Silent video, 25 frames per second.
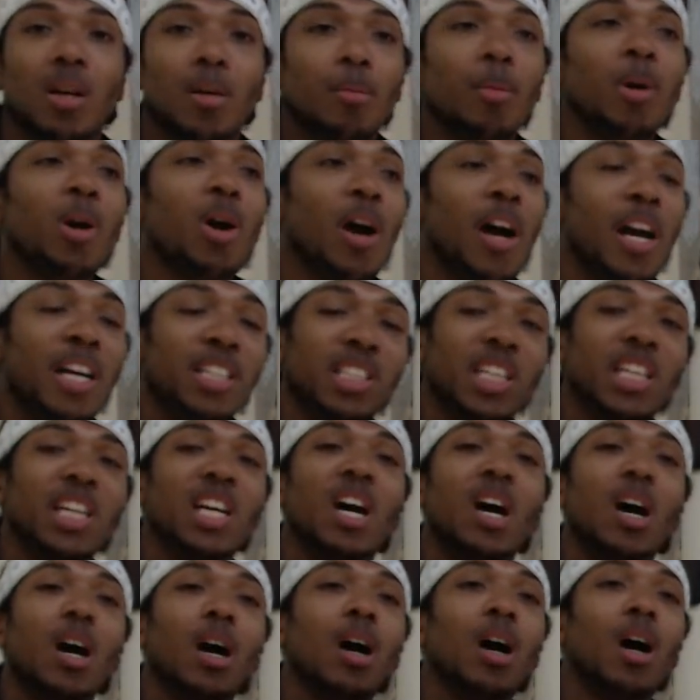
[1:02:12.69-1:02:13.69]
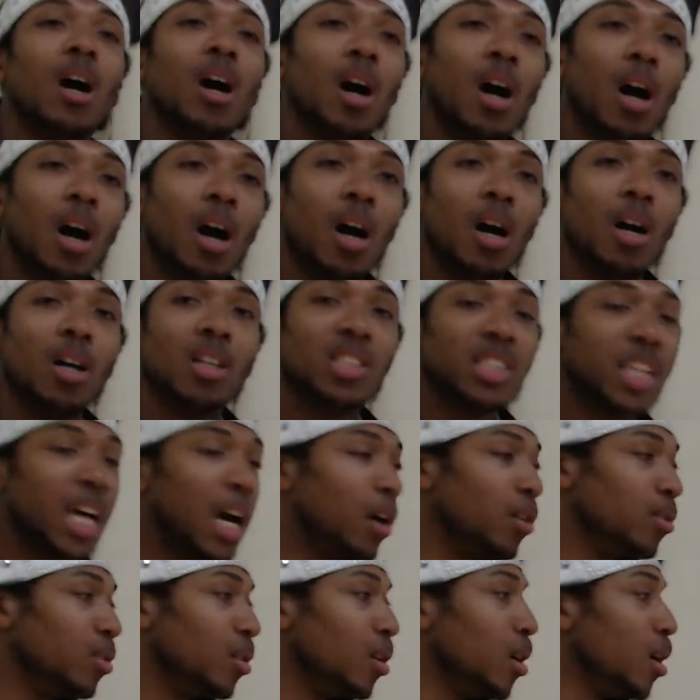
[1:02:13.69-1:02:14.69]
Because it's a ha
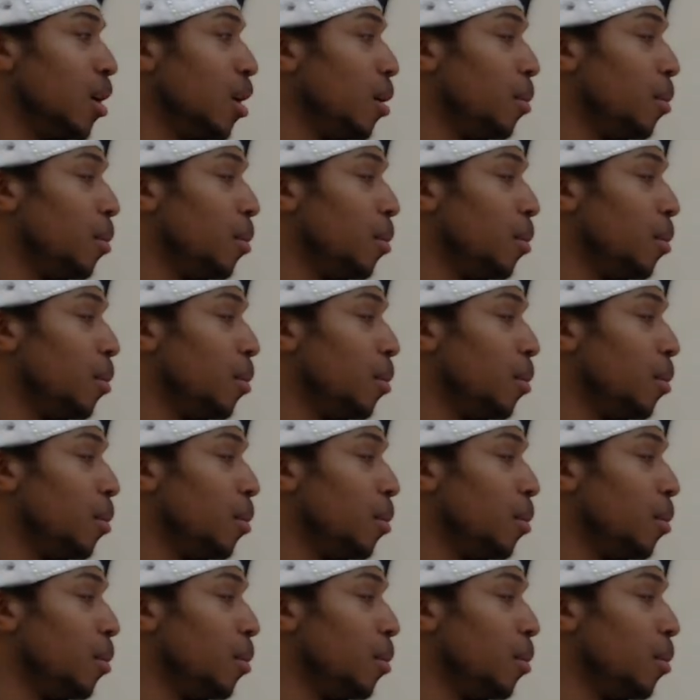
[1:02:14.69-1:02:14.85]
sound.